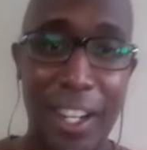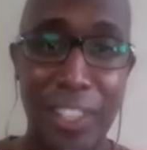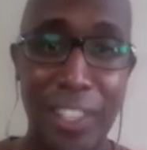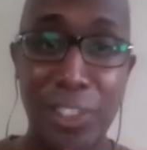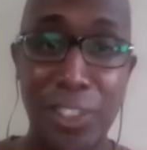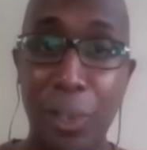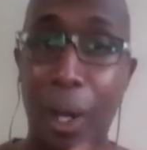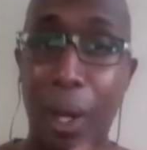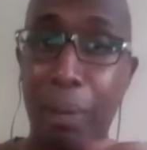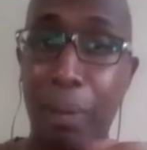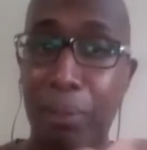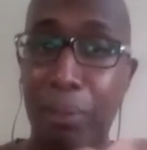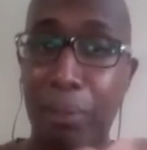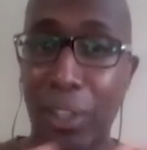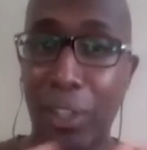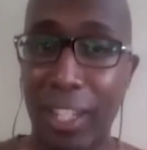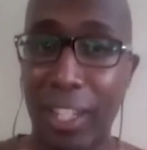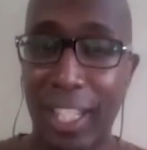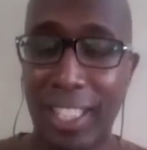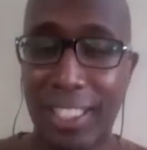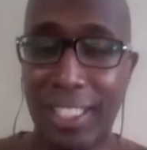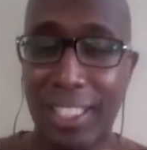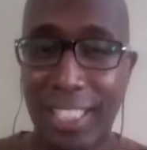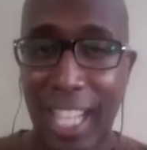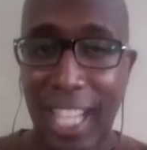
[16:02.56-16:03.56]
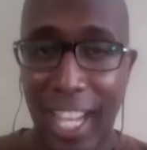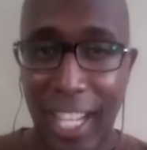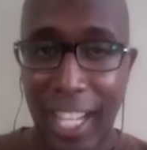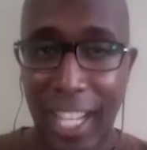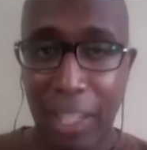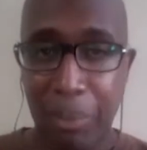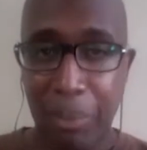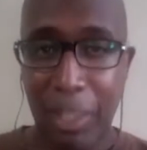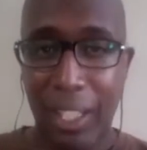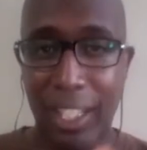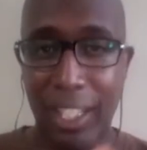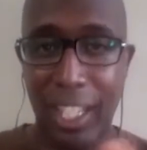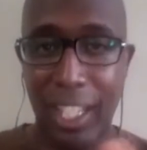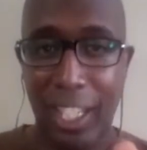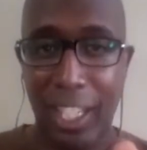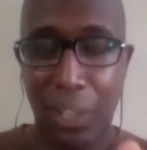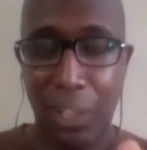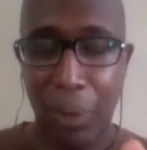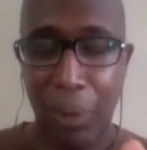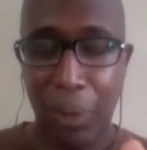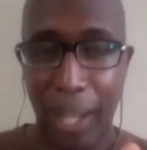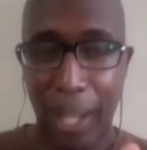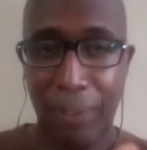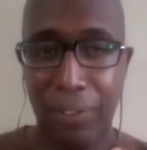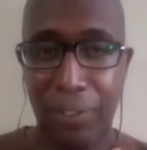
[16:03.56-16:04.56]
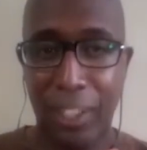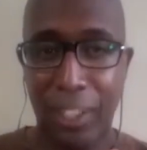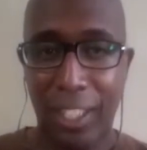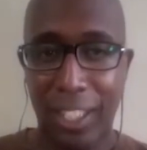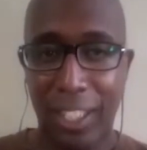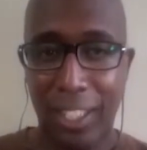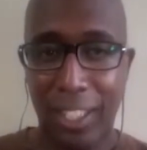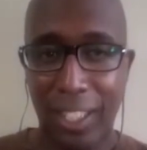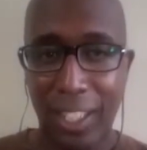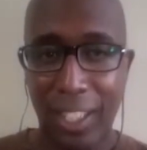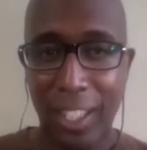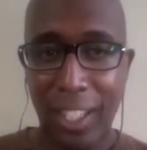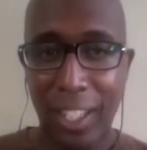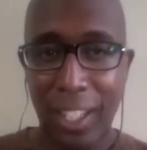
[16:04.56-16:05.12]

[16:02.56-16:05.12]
So I'm learning timing and crafting